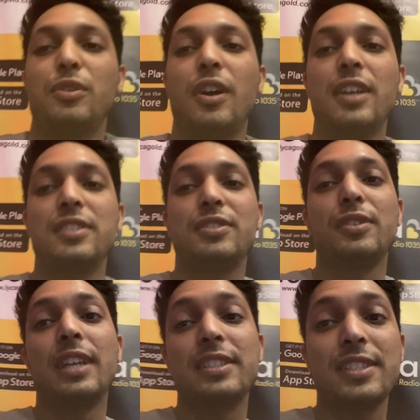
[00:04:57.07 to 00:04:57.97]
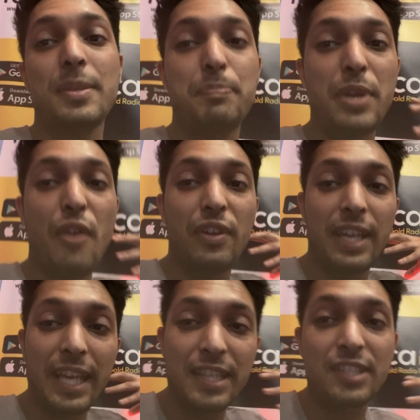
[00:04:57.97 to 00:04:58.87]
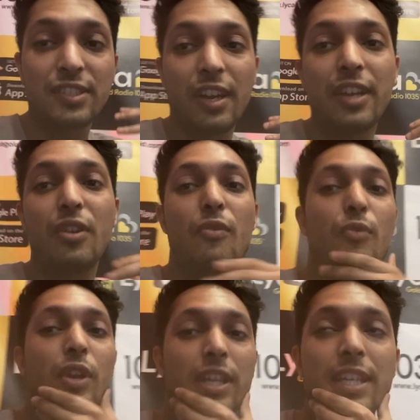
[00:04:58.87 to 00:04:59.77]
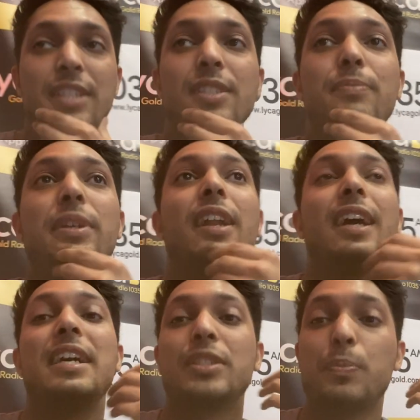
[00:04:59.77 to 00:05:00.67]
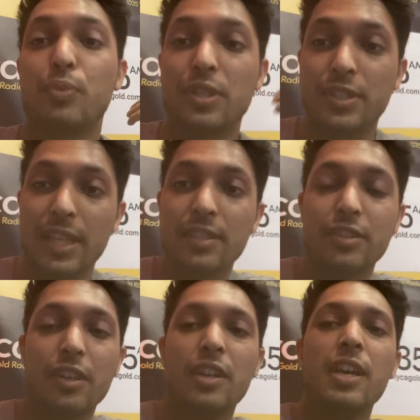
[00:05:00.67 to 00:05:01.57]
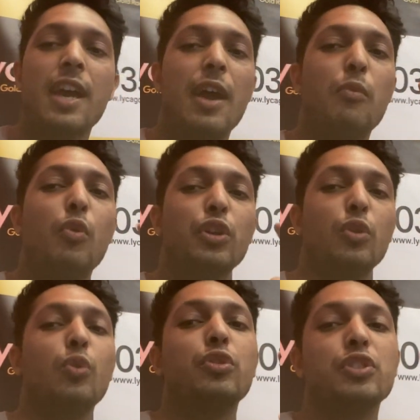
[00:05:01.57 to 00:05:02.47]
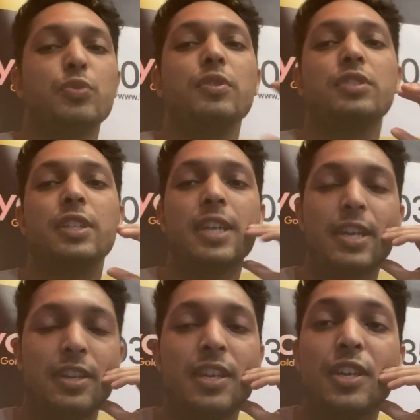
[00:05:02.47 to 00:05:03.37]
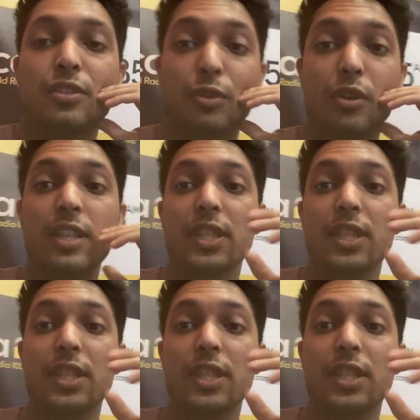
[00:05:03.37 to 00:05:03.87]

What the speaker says: guys. So that's just a bit of an insight of what it is to be like as a presenter and what your audience wants to hear. So guys,